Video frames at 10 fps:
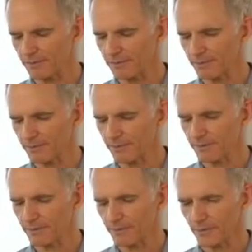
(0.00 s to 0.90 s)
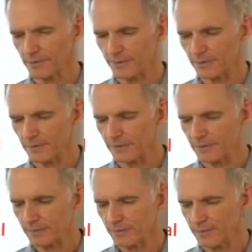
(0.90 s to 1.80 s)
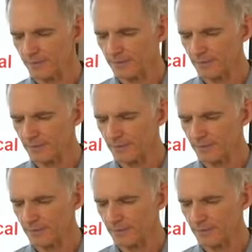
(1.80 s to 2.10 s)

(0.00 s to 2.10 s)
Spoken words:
No one is speaking in this clip.